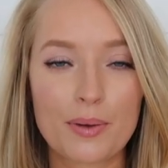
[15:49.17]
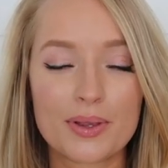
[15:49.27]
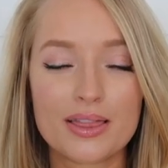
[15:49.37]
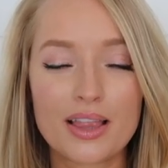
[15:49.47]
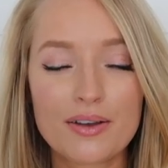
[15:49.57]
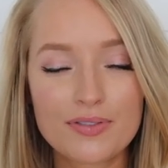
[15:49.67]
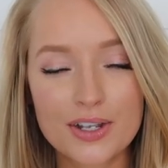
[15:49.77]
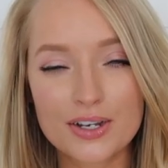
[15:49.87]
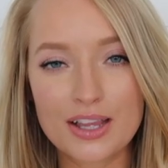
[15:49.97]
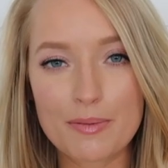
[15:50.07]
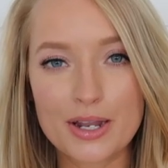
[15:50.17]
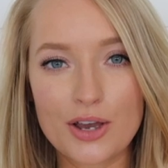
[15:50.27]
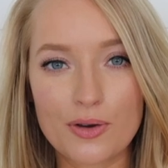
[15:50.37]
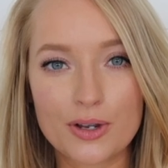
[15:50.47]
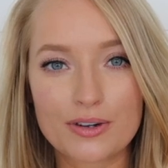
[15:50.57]
I would love for you to let me
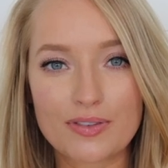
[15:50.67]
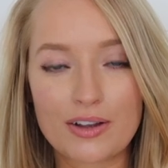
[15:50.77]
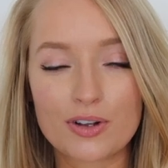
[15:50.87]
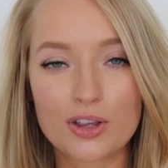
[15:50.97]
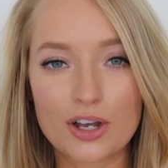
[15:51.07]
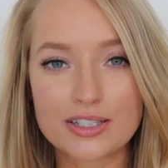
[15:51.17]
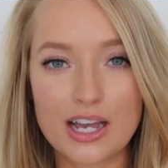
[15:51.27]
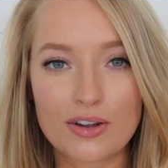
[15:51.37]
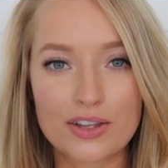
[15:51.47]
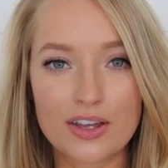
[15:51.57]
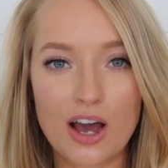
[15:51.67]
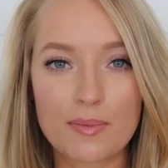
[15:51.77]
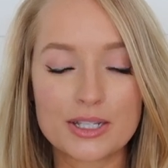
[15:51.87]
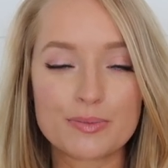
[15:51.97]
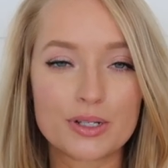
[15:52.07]
know your favorite look down in the
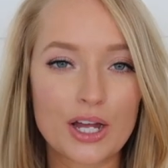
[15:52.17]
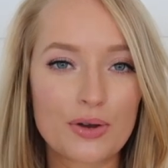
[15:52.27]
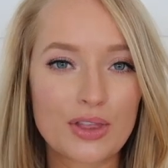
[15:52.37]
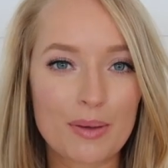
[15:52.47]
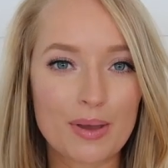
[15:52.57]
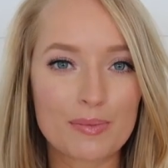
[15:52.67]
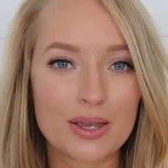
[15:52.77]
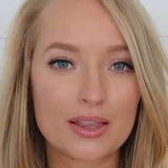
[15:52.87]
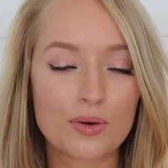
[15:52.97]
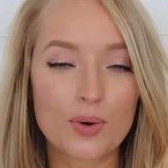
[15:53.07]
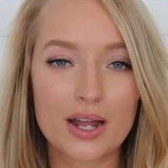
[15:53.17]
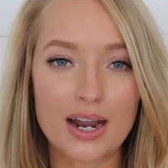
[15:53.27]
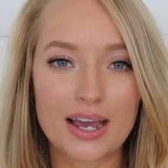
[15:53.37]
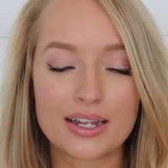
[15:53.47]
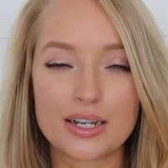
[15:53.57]
comments below. That may be the
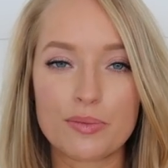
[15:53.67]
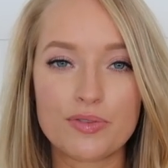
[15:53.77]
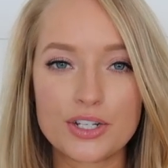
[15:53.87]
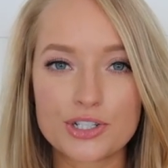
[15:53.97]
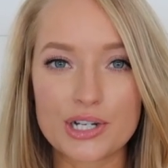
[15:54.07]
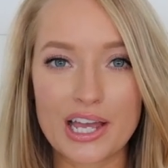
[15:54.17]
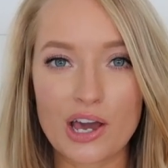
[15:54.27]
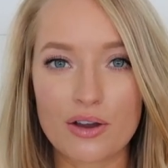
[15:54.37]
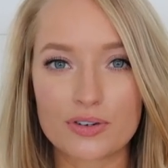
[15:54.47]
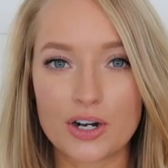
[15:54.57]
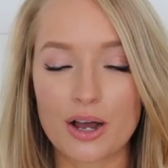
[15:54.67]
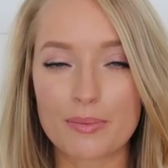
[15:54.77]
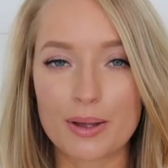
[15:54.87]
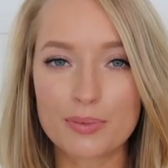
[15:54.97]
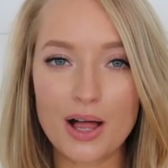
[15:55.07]
one I end up featuring over
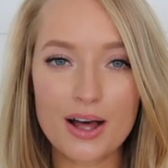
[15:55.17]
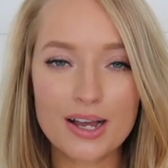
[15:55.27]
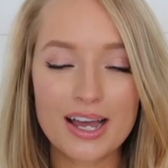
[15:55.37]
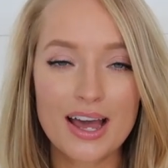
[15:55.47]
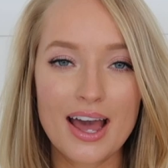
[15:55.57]
on my blog.